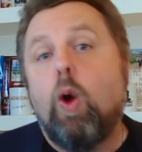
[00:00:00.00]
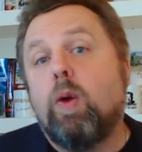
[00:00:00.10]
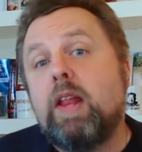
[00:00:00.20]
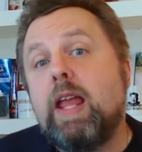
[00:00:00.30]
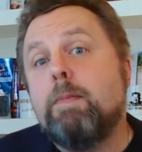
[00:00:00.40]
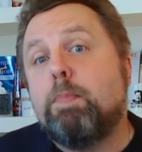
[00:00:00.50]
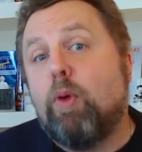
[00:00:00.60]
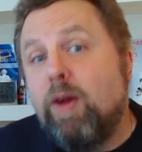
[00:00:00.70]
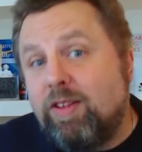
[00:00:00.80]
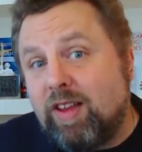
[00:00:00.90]
Or are they
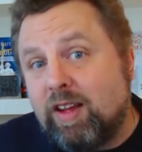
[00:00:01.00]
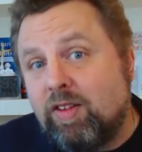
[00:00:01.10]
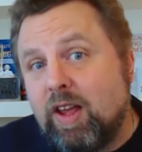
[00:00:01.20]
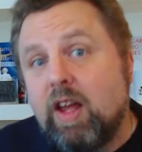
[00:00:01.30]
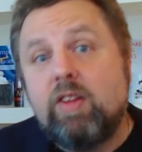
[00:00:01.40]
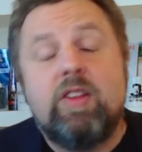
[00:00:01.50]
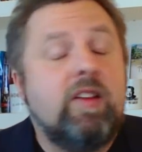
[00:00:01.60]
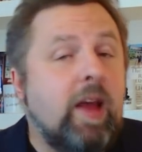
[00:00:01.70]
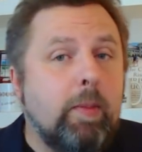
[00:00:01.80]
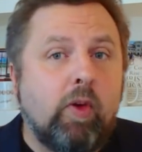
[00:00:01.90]
imprisoned to the
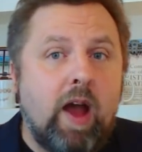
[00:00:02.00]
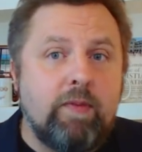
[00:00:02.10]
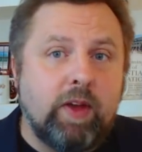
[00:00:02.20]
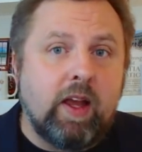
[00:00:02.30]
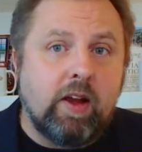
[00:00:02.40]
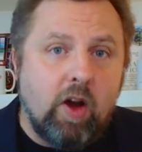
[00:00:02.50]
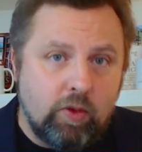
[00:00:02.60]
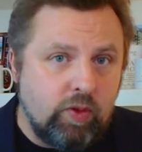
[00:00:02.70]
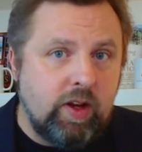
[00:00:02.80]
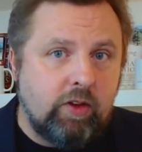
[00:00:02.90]
demographic
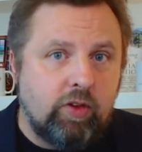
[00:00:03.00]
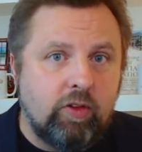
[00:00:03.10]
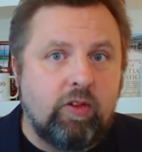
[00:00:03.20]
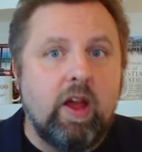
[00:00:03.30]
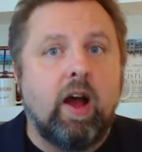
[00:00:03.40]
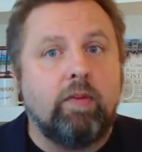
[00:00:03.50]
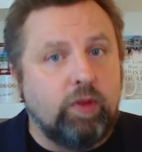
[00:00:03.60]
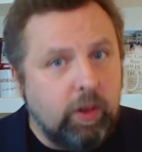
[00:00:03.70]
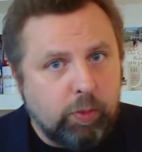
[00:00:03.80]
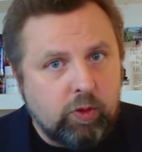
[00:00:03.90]
contradictions of
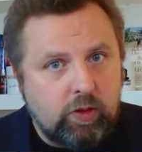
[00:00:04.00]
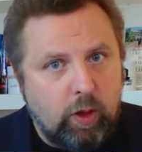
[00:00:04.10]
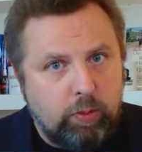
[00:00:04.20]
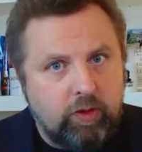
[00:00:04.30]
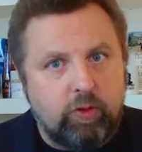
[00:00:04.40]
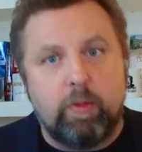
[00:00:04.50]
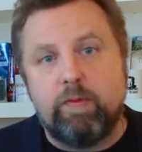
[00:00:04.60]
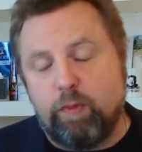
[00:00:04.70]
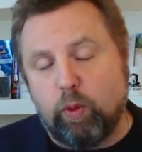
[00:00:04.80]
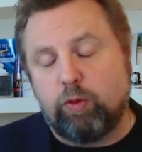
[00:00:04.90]
liberal globalism
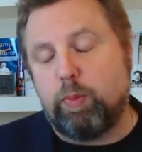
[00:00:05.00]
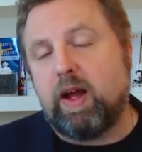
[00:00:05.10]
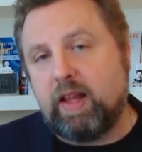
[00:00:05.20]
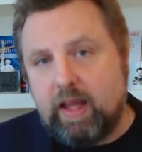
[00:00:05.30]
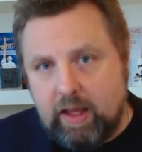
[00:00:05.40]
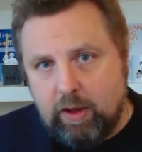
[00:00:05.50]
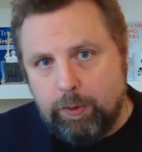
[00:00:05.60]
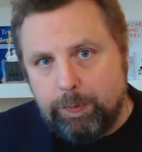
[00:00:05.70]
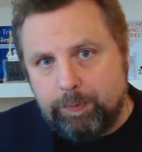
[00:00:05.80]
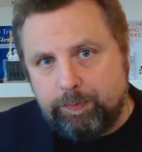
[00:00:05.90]
enforced by the EU?